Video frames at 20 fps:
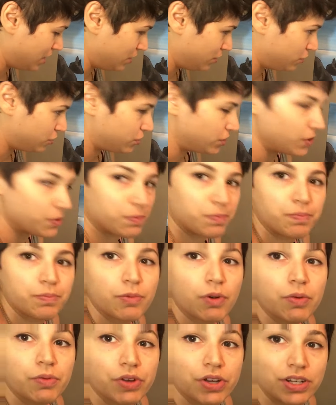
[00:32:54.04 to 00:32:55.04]
So
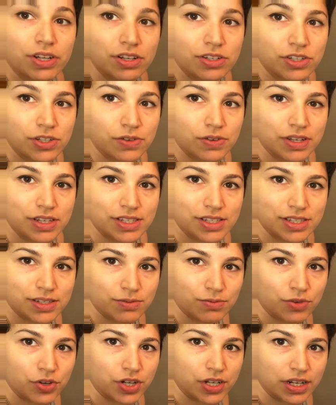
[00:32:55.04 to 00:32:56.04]
what we're gonna do is
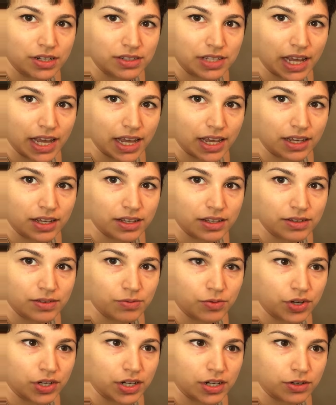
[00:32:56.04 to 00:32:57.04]
we're gonna take,
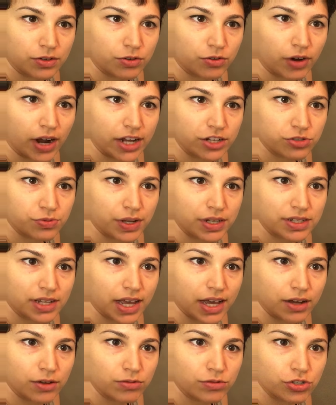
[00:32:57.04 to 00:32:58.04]
we're gonna graduate
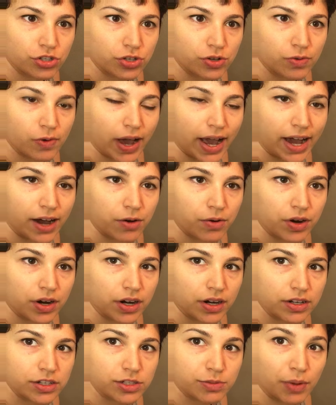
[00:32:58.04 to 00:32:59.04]
down to
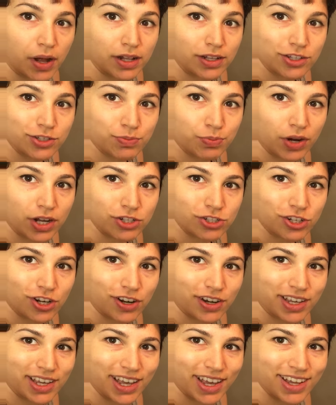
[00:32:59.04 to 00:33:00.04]
our smallest brush in
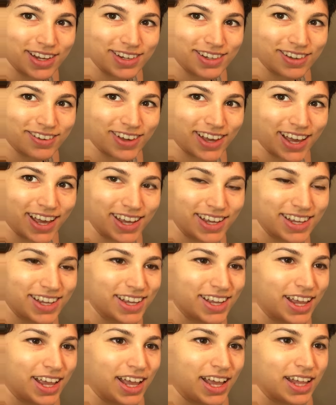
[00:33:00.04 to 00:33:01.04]
our kit, okay?
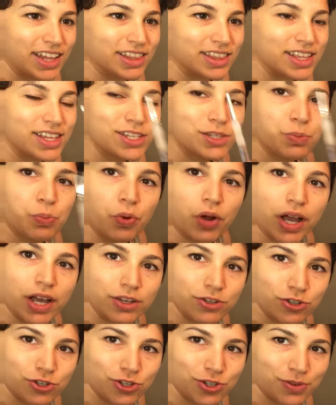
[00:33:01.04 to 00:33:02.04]
This
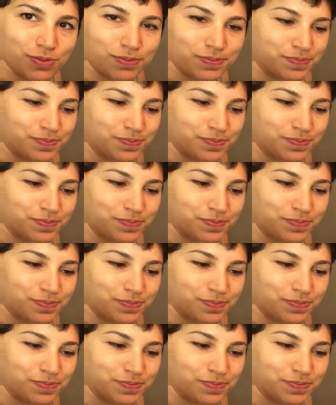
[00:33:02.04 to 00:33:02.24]
brush